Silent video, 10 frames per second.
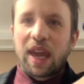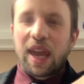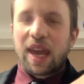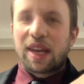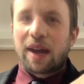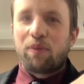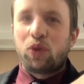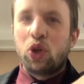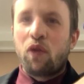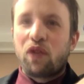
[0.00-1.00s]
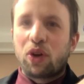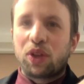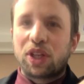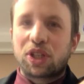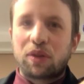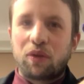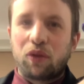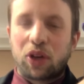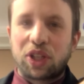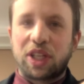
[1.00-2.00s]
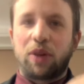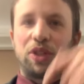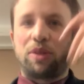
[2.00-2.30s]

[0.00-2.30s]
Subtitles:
And I do feel this learning sequence